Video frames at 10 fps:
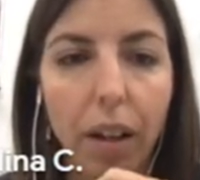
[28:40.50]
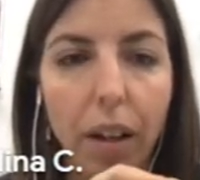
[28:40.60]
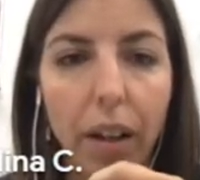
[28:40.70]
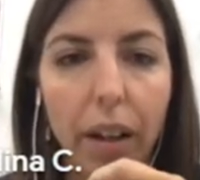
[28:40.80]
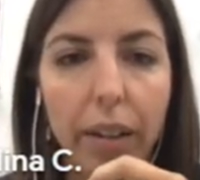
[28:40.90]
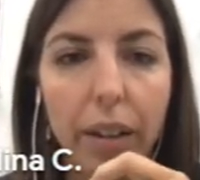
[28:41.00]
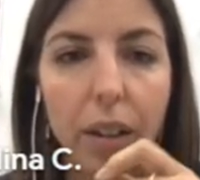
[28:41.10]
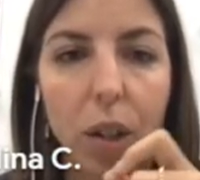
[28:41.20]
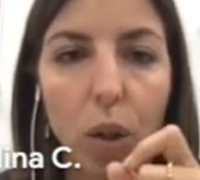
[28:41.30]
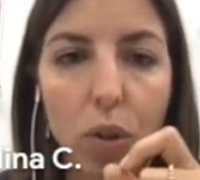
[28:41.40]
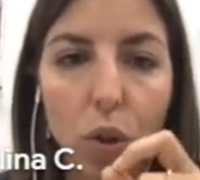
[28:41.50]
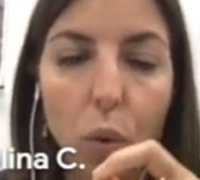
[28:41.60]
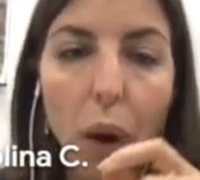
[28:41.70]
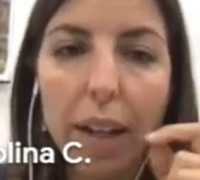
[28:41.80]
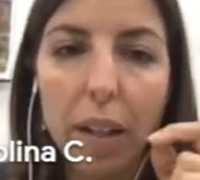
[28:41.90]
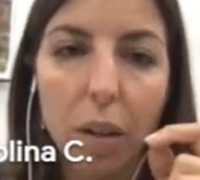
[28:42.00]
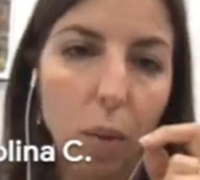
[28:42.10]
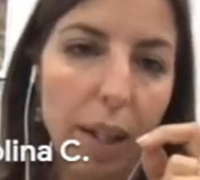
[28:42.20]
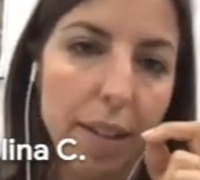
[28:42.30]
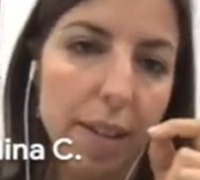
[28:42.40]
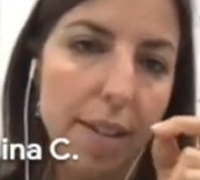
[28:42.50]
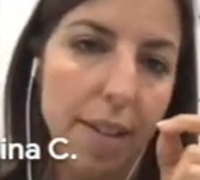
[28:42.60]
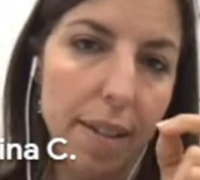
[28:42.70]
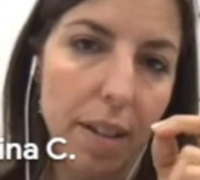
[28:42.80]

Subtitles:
And so why this